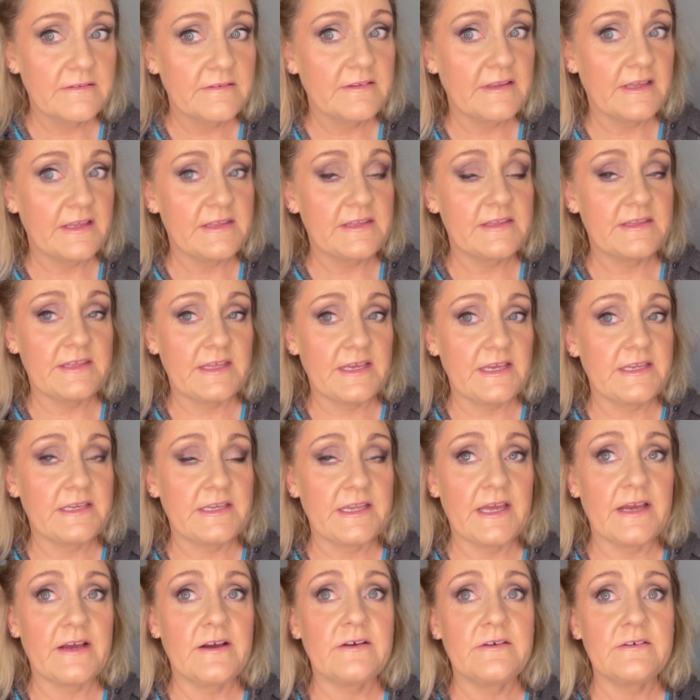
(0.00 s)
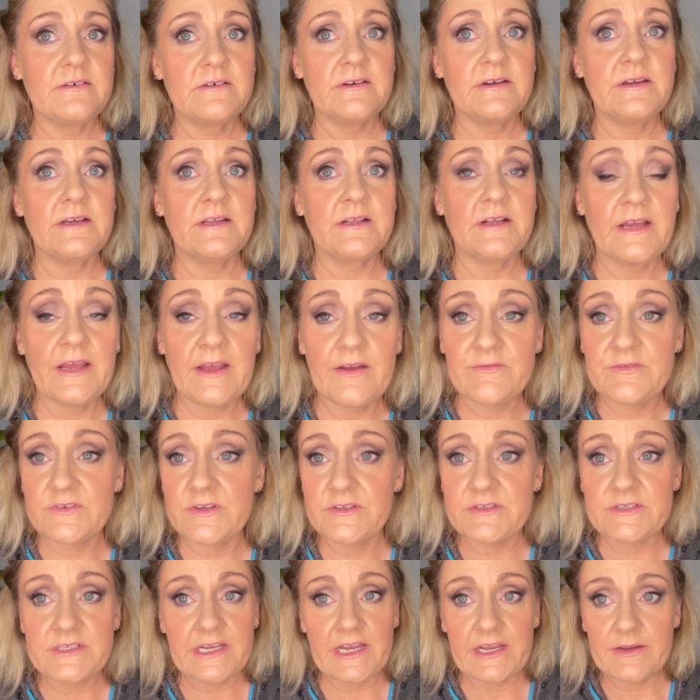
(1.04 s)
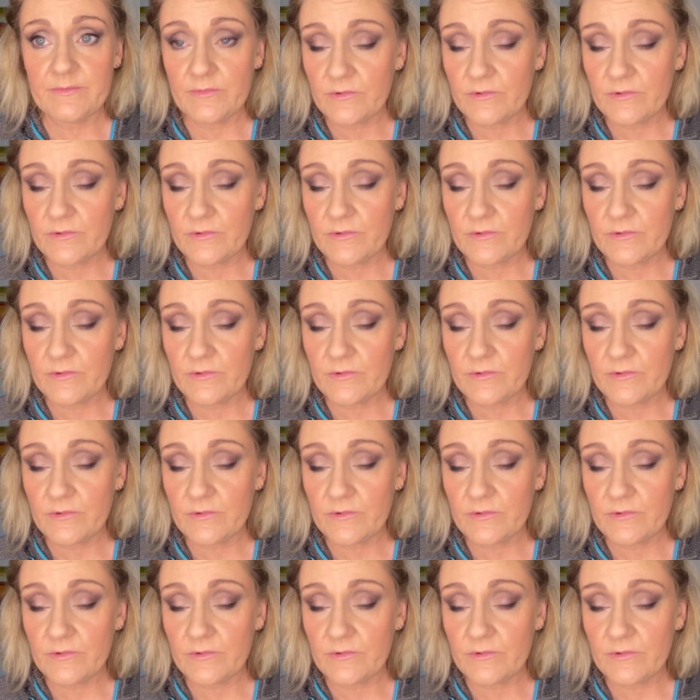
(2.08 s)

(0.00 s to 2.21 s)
it's there now, and I have to take